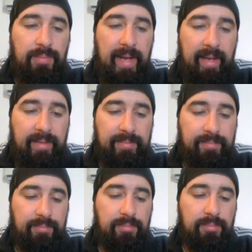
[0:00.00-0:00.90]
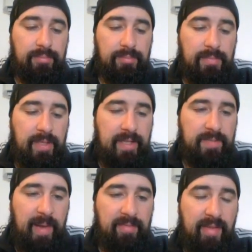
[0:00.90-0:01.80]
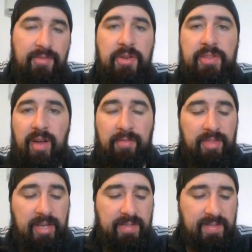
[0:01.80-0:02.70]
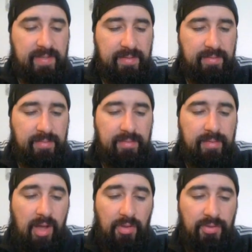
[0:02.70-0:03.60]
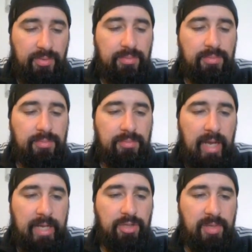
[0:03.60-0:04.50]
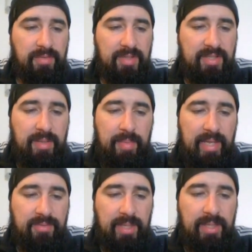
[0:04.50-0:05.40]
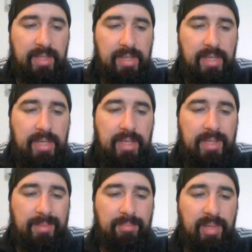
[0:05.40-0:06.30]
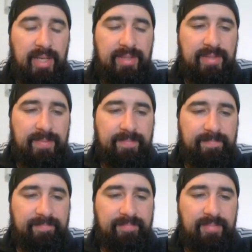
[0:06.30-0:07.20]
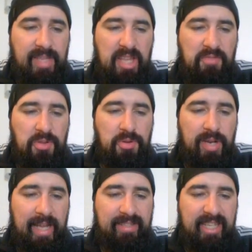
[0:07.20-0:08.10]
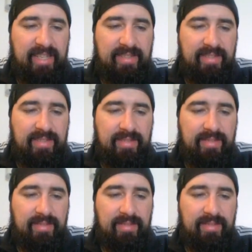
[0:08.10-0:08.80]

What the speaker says: Well, it's my favorite of the list also. I do believe it's the best one. But if you look at it,